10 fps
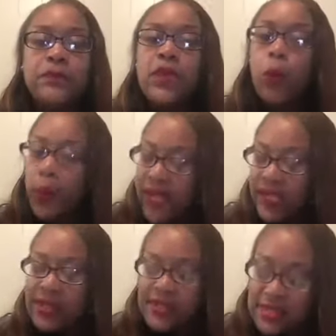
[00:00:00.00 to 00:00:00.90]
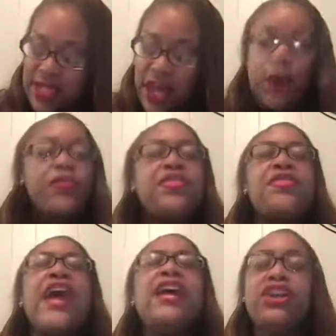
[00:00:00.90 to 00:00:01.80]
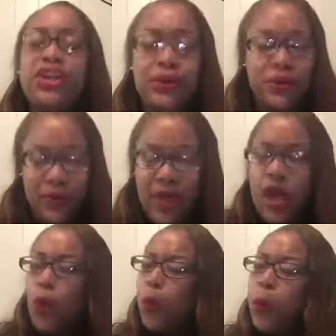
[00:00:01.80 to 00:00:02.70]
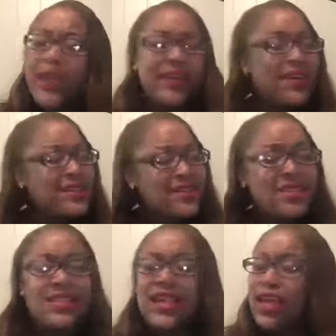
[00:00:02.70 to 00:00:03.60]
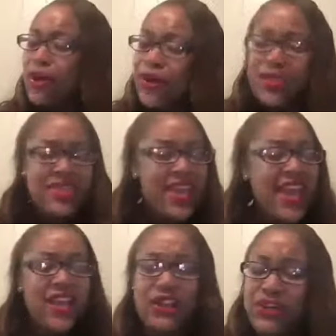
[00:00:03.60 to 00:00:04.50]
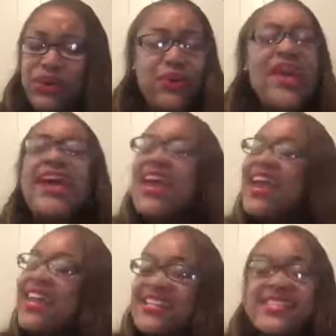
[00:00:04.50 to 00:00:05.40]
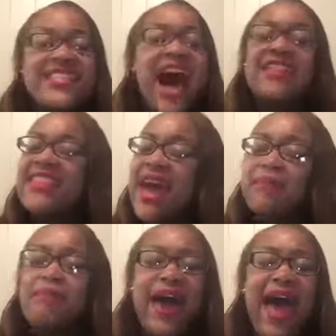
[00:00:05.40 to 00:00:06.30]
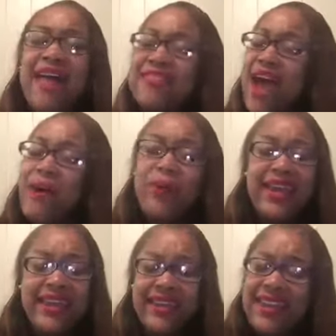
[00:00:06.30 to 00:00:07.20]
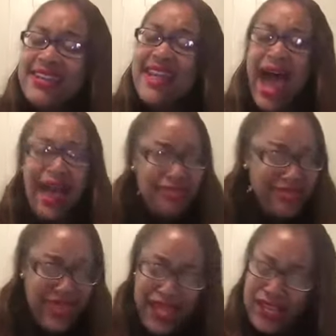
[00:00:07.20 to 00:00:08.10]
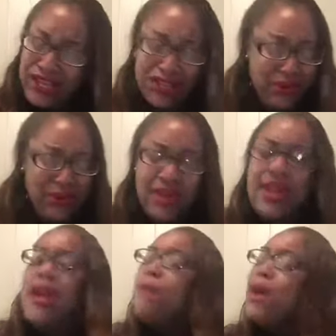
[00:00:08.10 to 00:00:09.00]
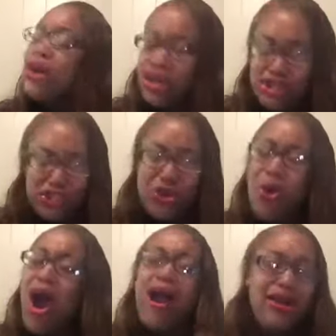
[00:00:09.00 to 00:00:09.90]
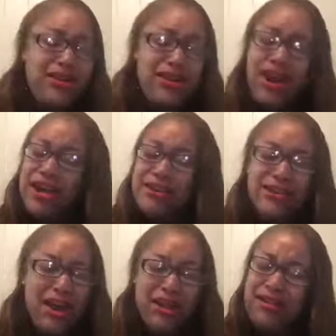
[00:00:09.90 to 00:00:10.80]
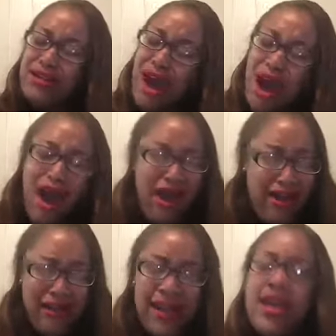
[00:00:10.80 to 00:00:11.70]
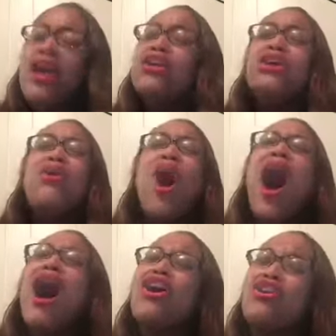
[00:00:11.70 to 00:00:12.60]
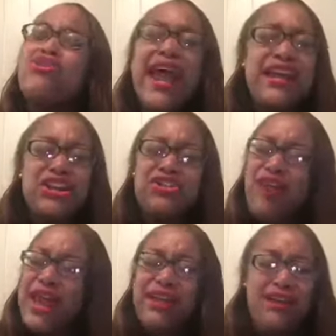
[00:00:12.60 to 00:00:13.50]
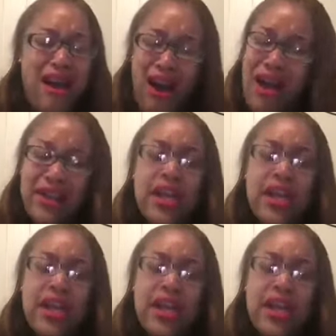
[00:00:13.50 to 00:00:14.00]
we can still thank you. We can still thank you. It is not that bad that we cannot thank you because you are a good, good God. You are a great, great God.